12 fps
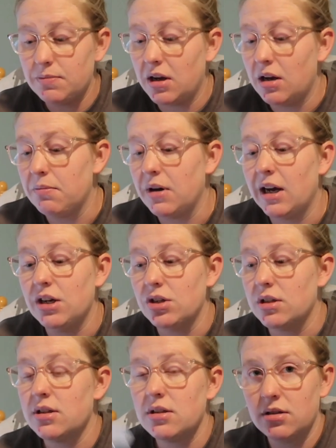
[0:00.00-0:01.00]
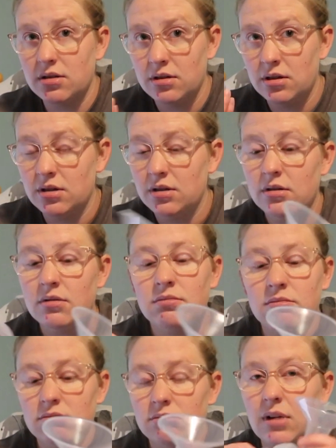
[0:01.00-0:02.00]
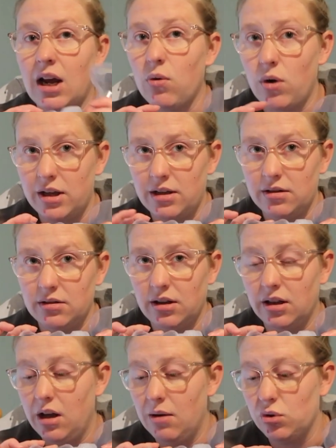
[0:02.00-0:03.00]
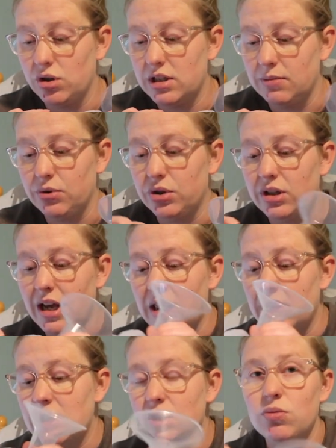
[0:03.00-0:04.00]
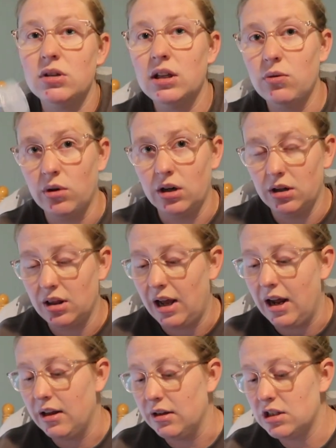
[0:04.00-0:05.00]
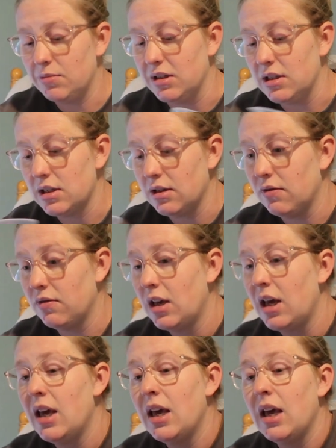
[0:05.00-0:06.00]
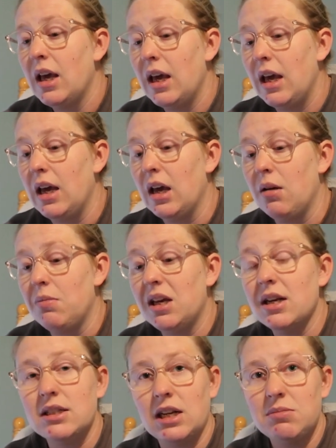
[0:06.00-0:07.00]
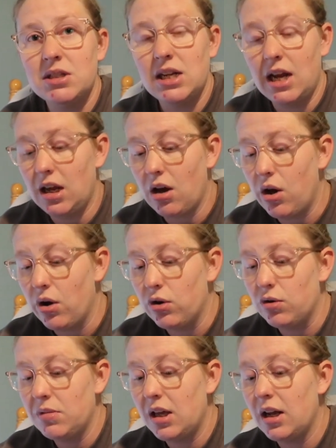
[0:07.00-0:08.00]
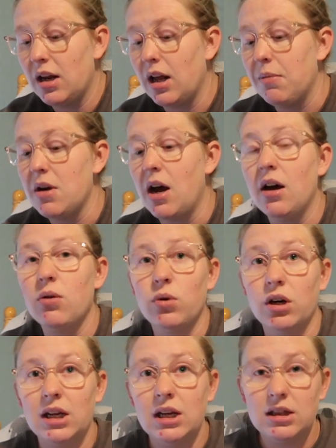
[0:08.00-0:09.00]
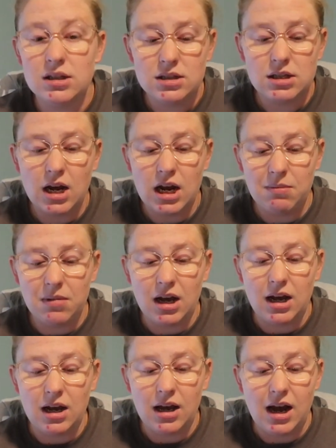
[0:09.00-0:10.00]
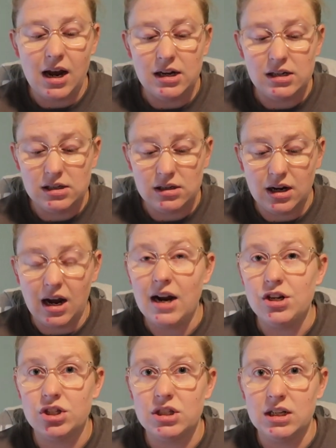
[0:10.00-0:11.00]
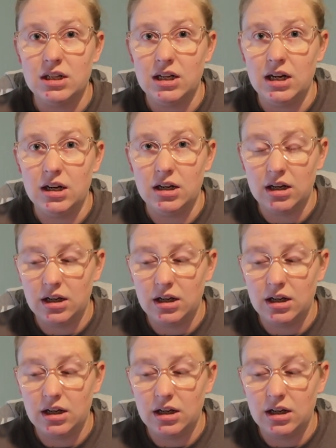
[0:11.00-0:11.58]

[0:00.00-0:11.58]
pump. I want it a lot more simple, and these really weren't that expensive. And because I'm staying home and I'm not working this time, I just didn't need,